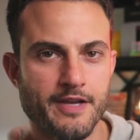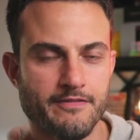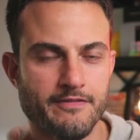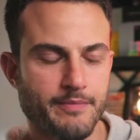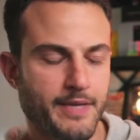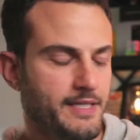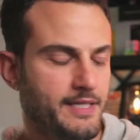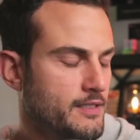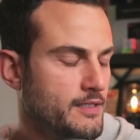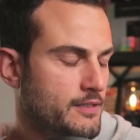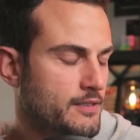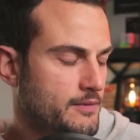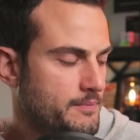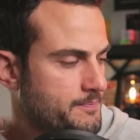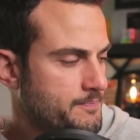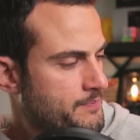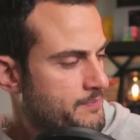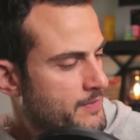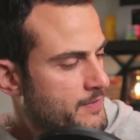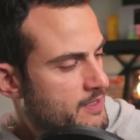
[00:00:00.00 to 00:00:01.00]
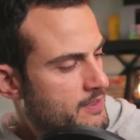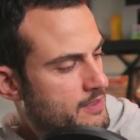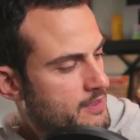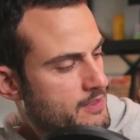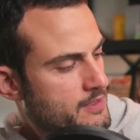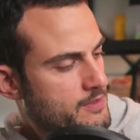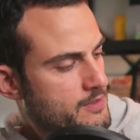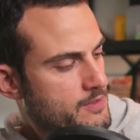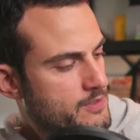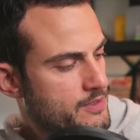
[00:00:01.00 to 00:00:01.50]
of making it.
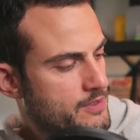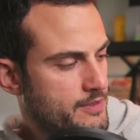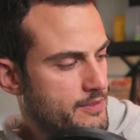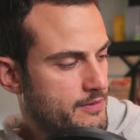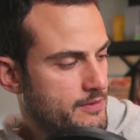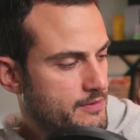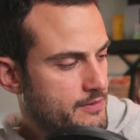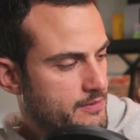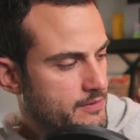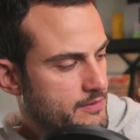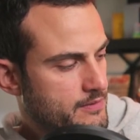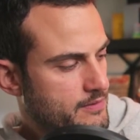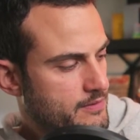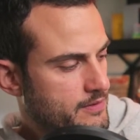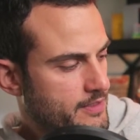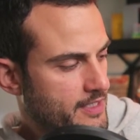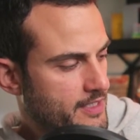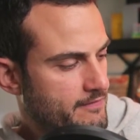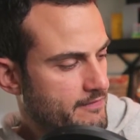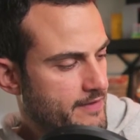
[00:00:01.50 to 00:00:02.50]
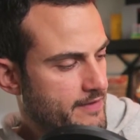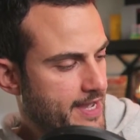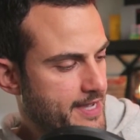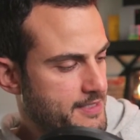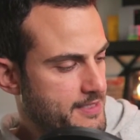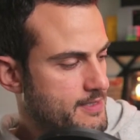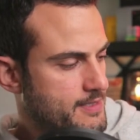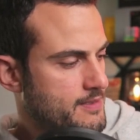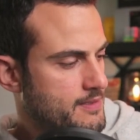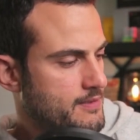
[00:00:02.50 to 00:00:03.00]
So the
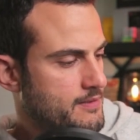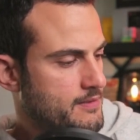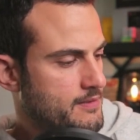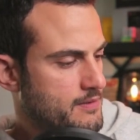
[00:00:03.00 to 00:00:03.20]
advance,